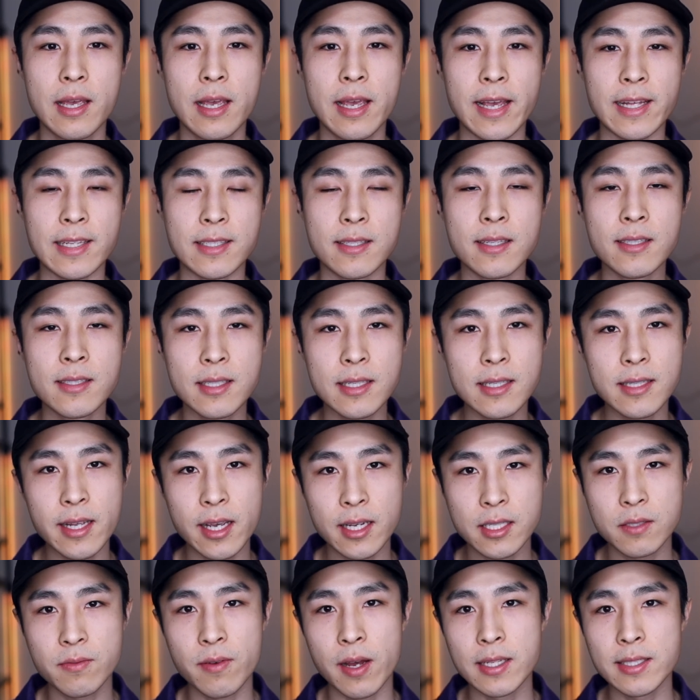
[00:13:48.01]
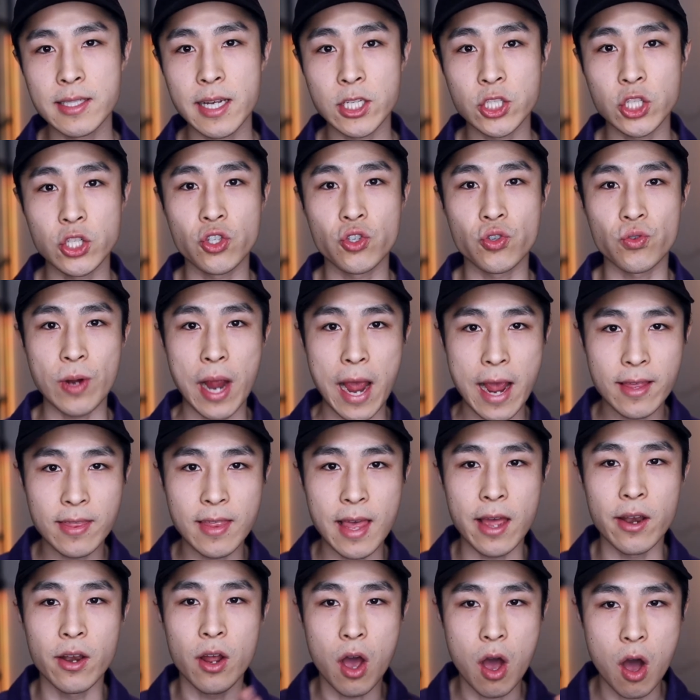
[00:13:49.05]
And since index funds actually track
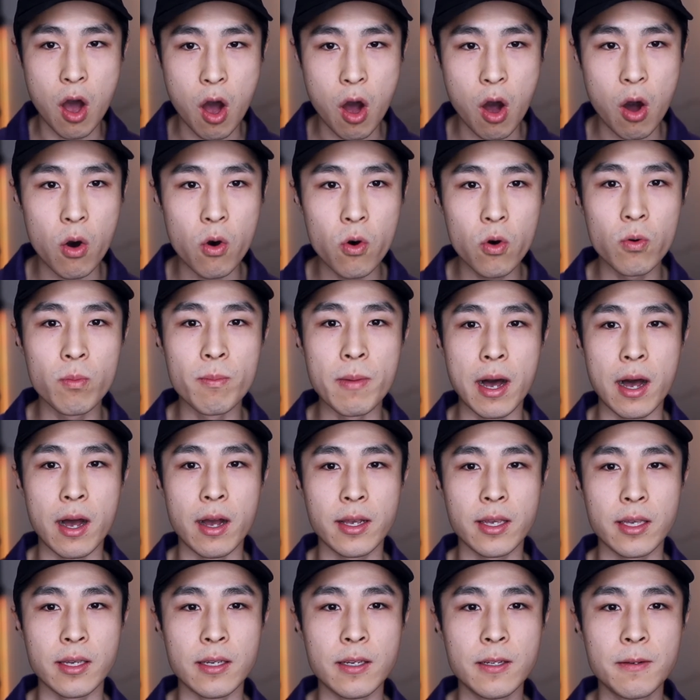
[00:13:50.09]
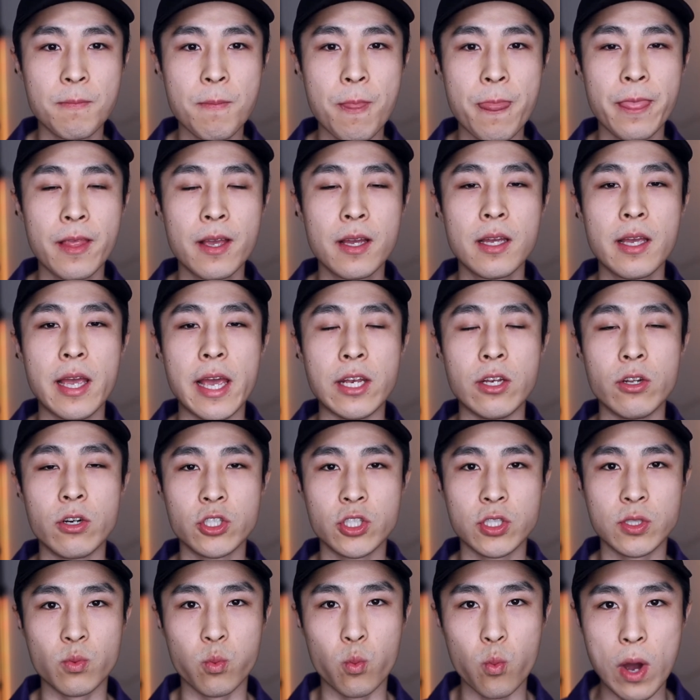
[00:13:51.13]
that whole market and not
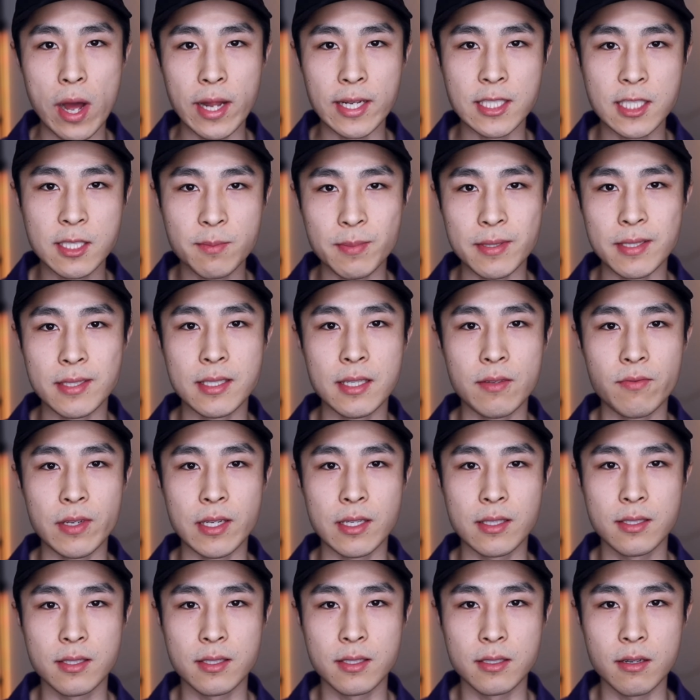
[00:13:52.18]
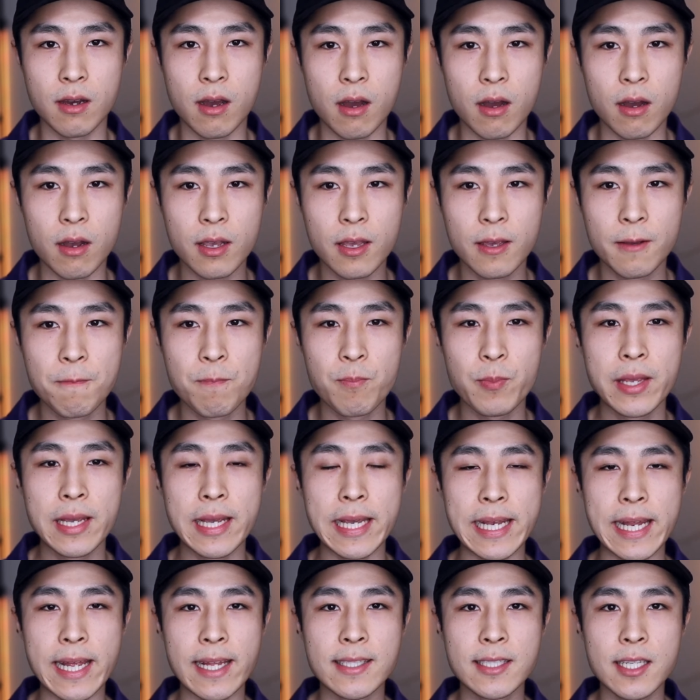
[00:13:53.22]
just one specific stock,
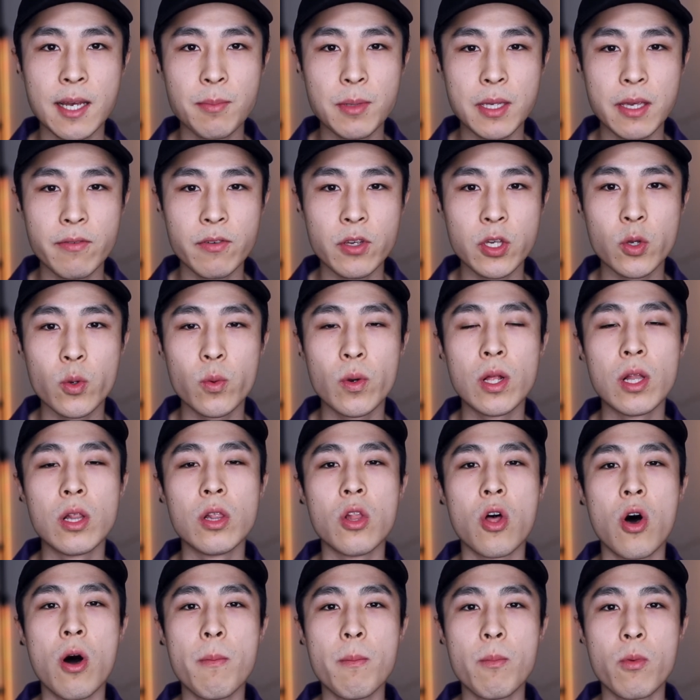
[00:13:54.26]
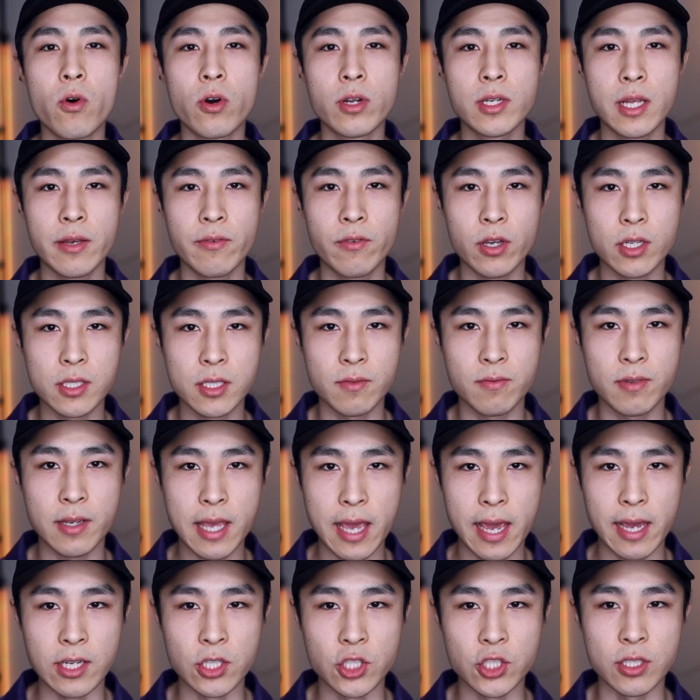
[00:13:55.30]
it ends up giving you a lot more
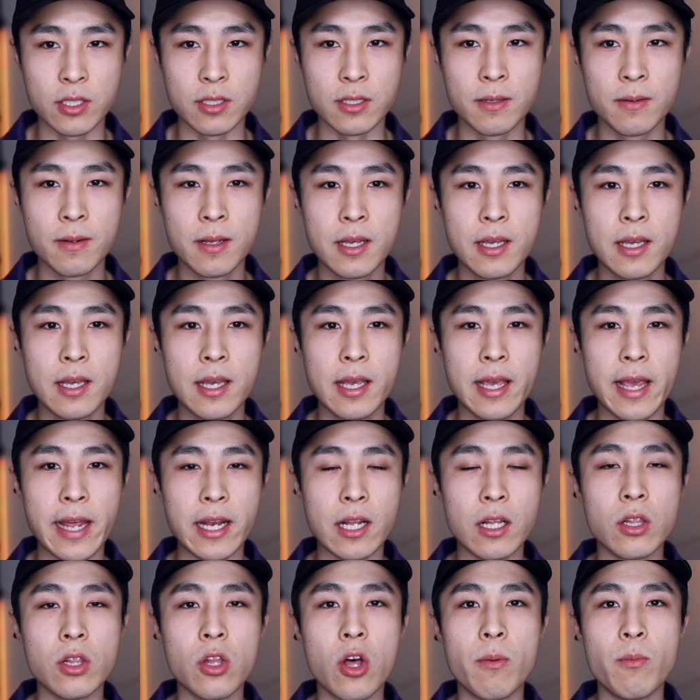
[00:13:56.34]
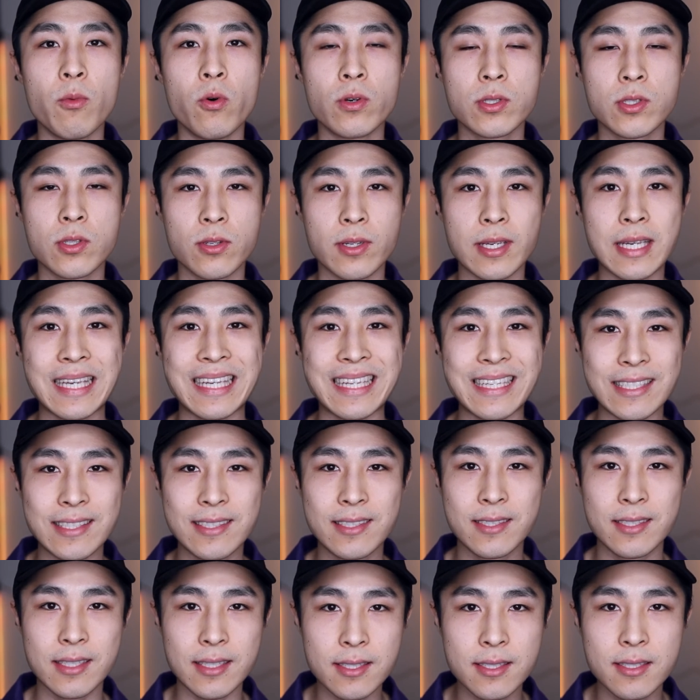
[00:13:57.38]
diversification and a lot more sort of
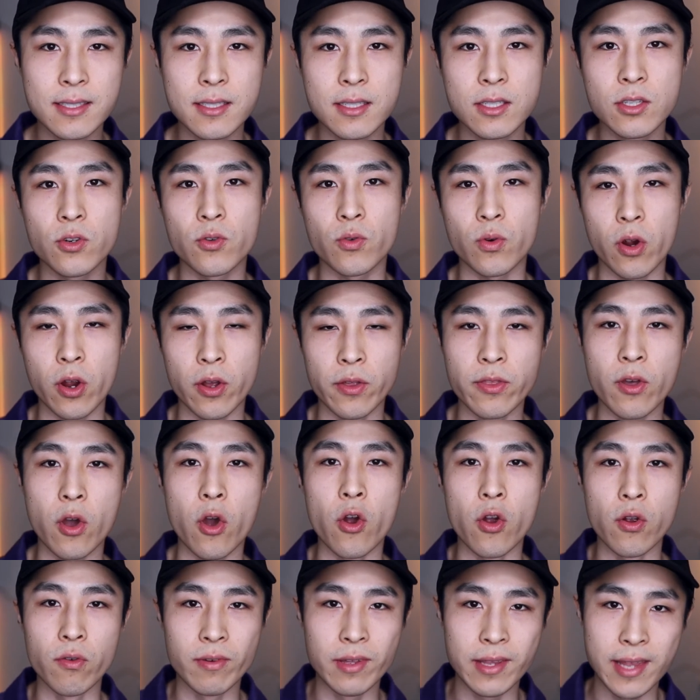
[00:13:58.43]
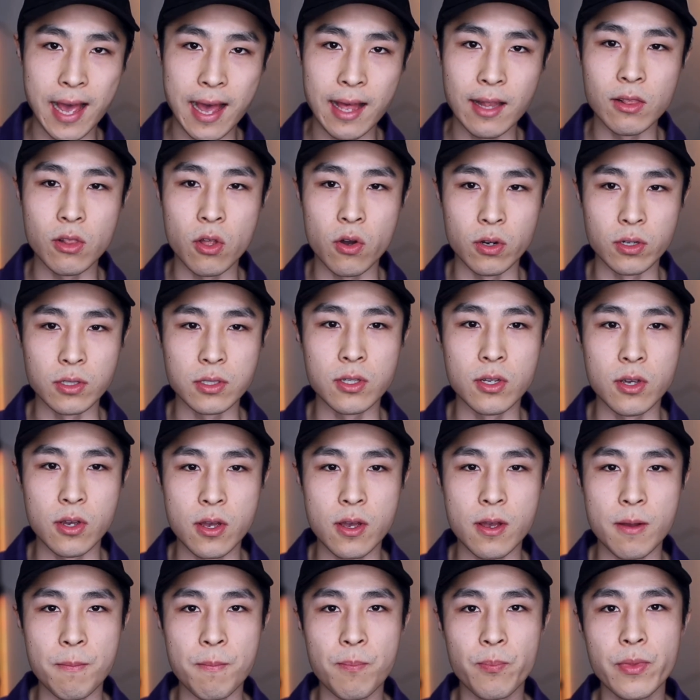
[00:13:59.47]
consistent growth over that long
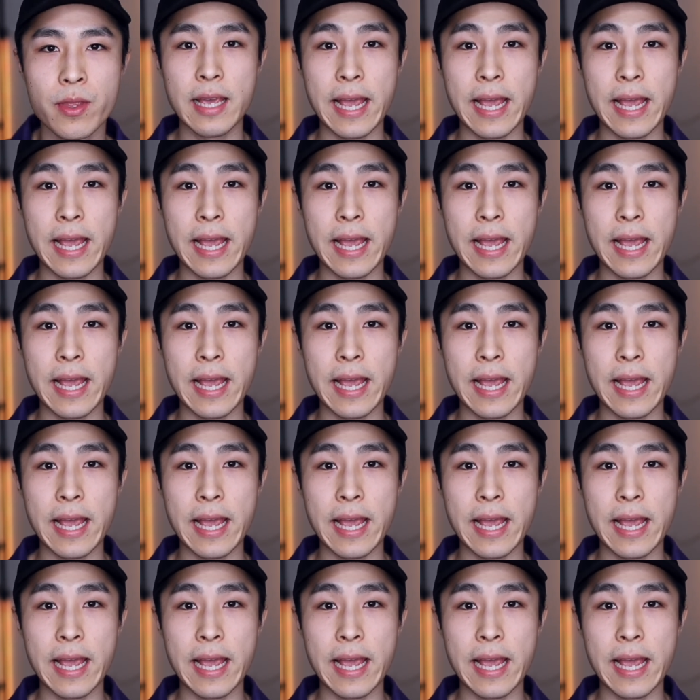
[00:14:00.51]
term.